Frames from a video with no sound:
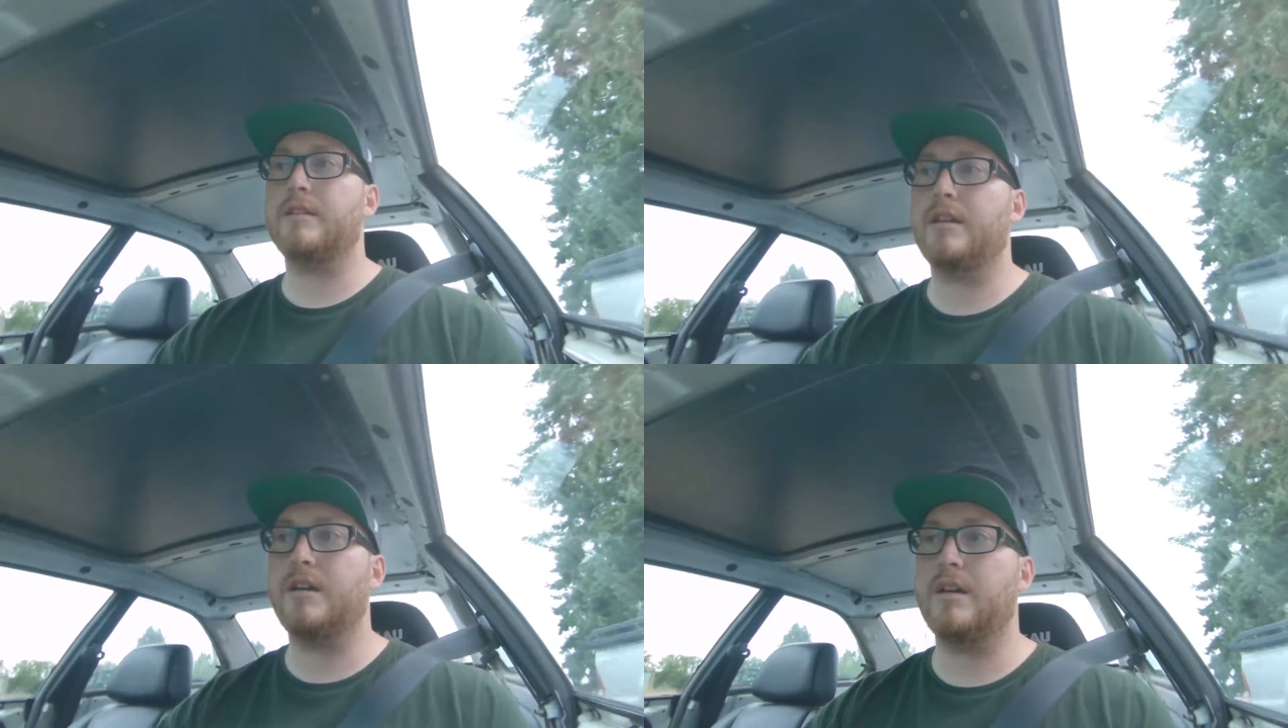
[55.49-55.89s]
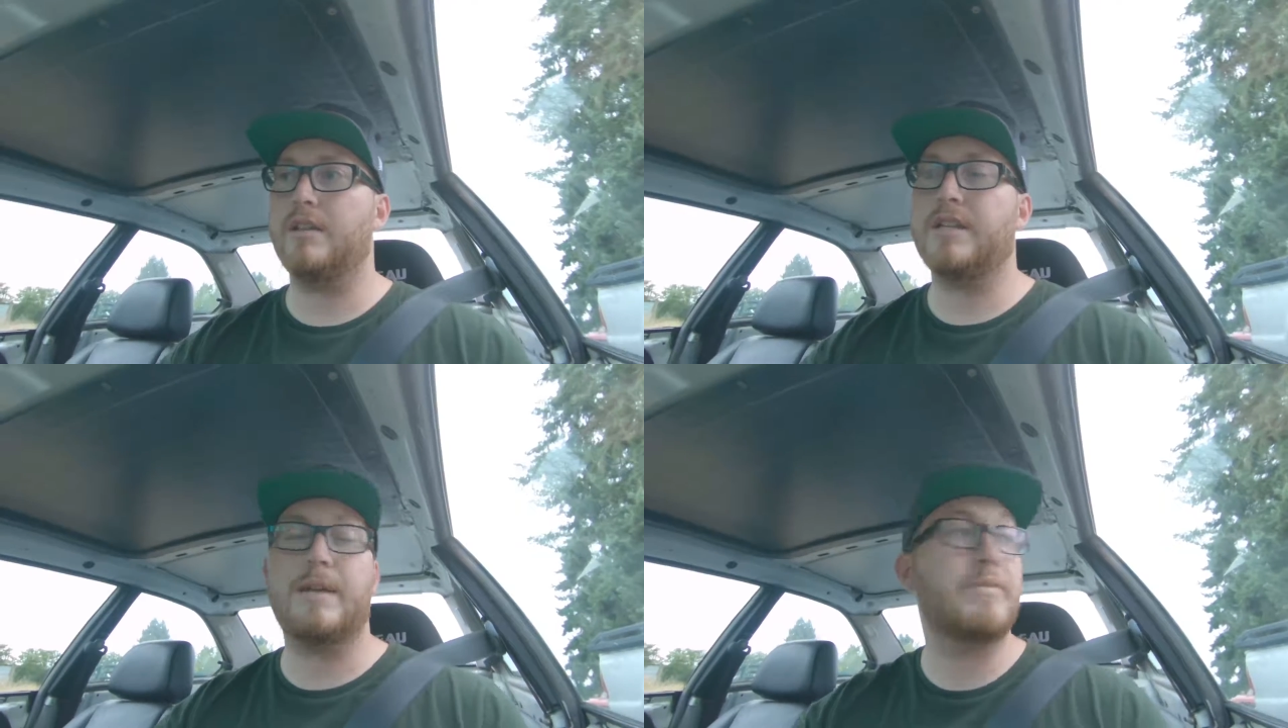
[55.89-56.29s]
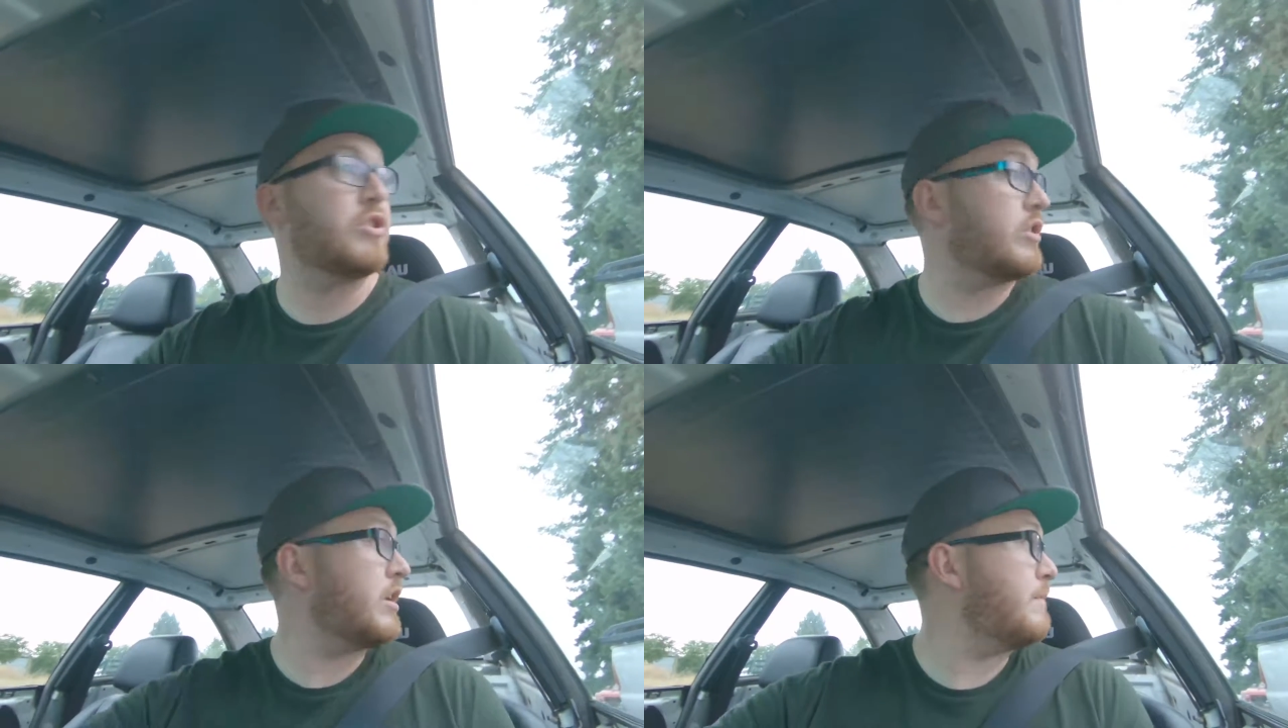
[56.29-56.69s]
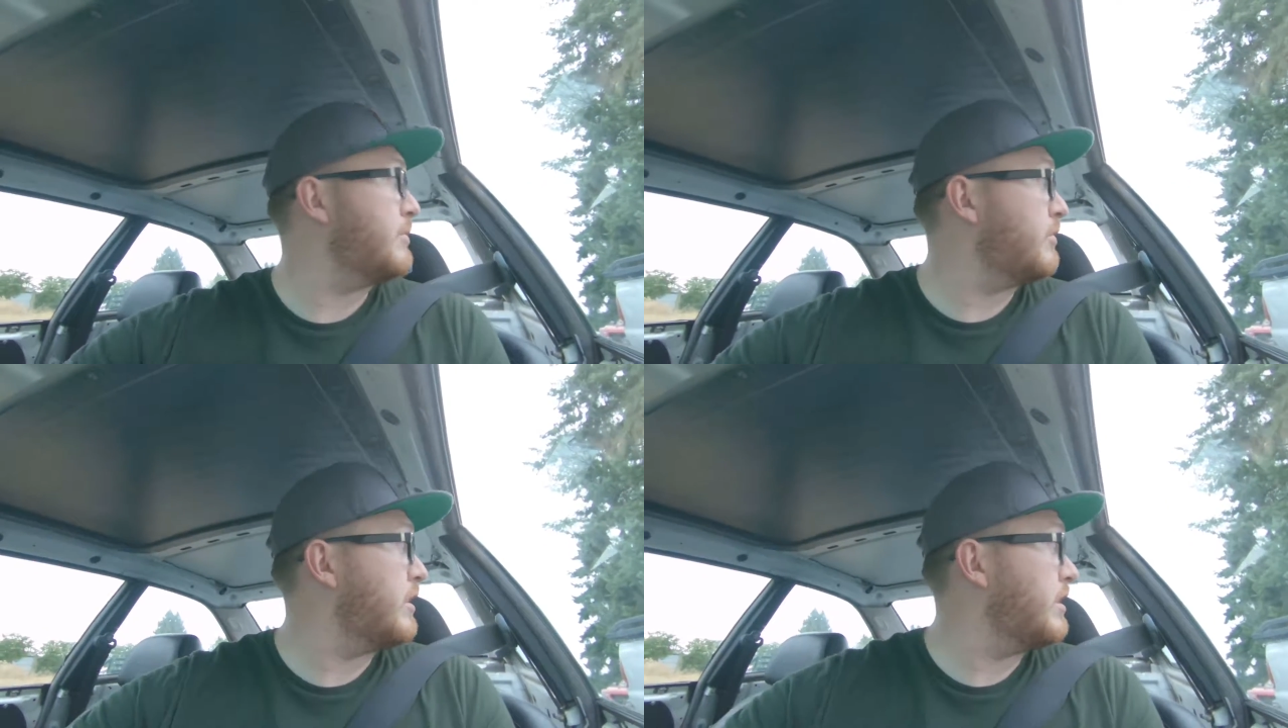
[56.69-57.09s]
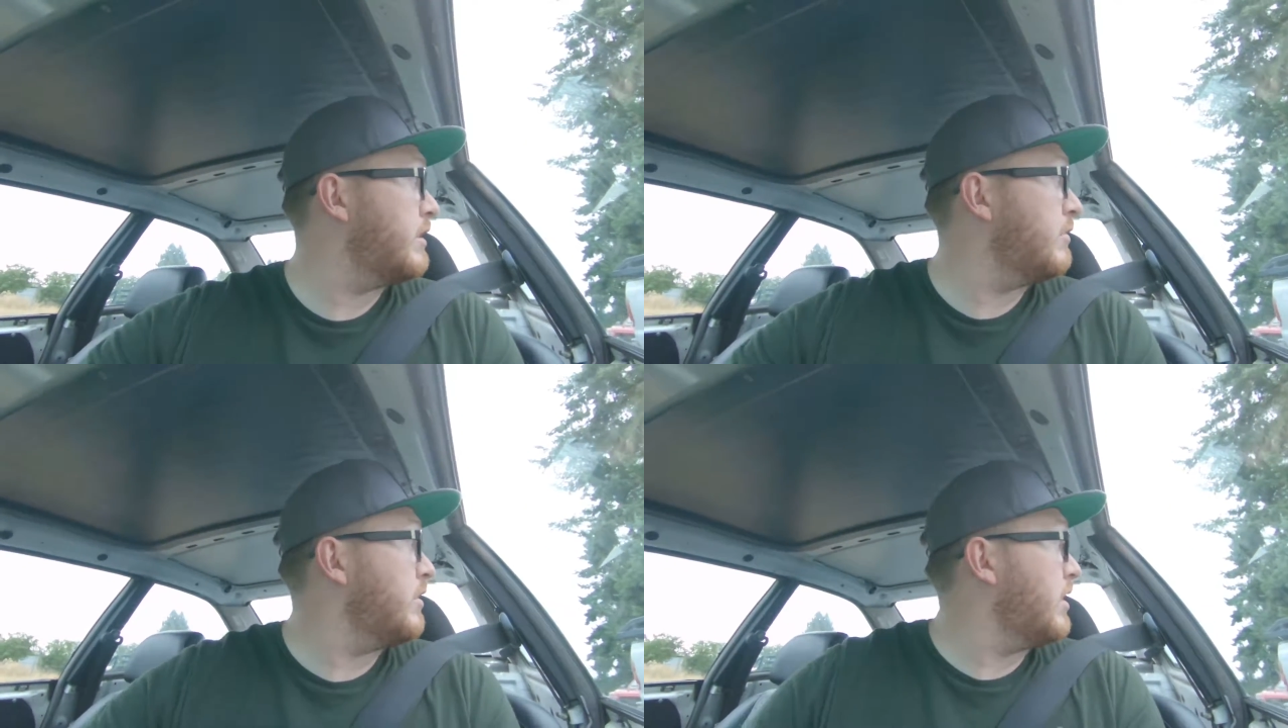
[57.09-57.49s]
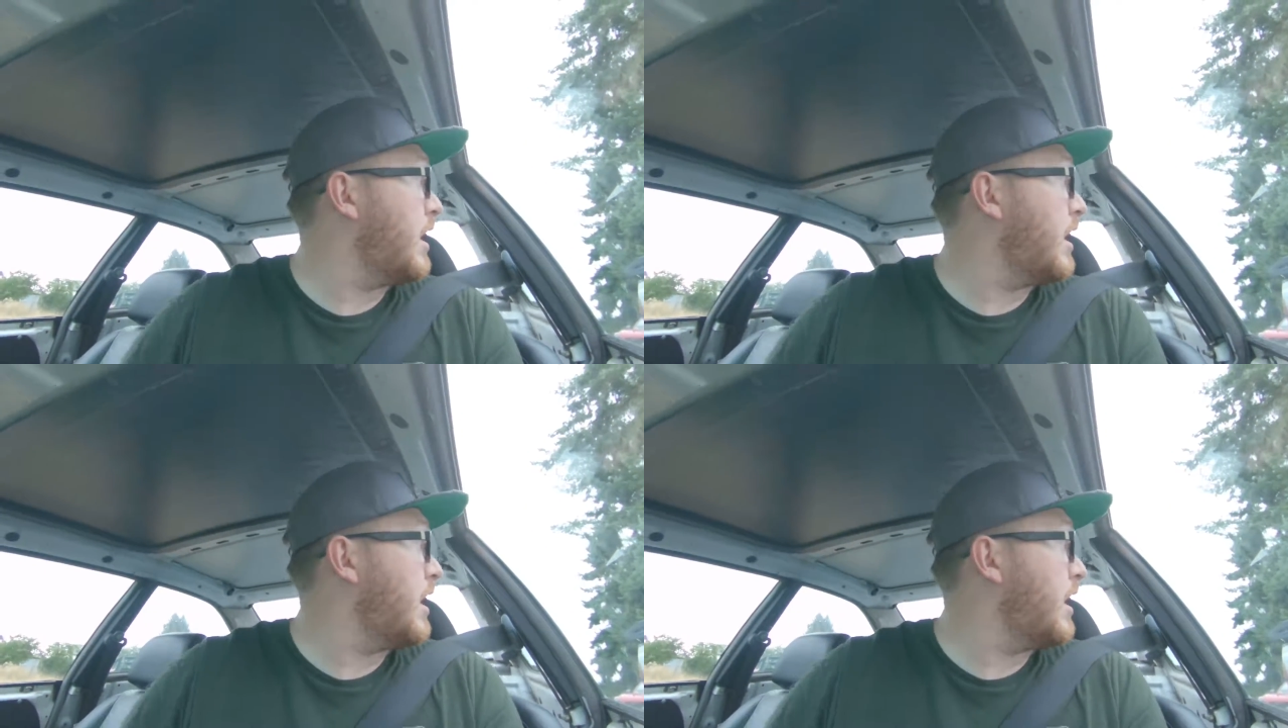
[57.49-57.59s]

the temperature up to run